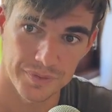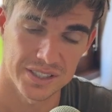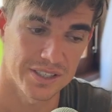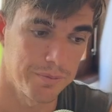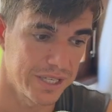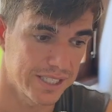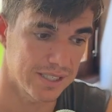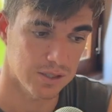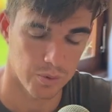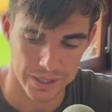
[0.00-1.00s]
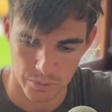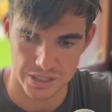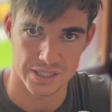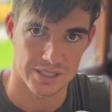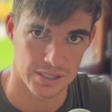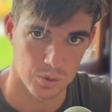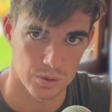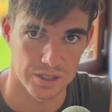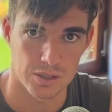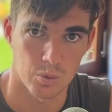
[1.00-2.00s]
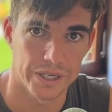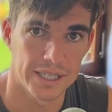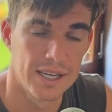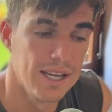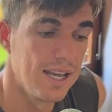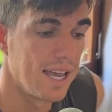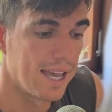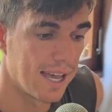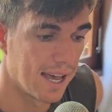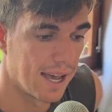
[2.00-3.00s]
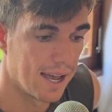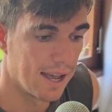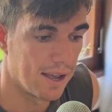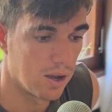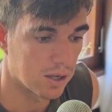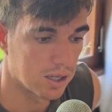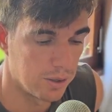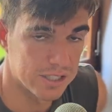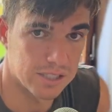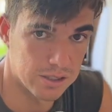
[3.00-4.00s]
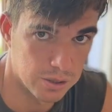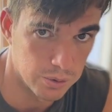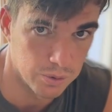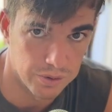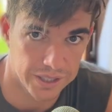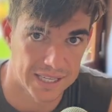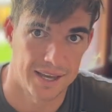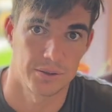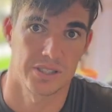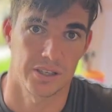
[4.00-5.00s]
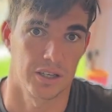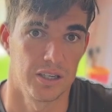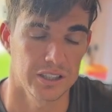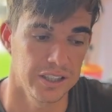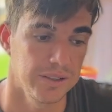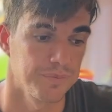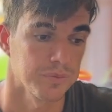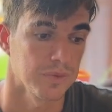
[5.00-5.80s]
intermediate swing, which is the swing closest to the candles that you're looking.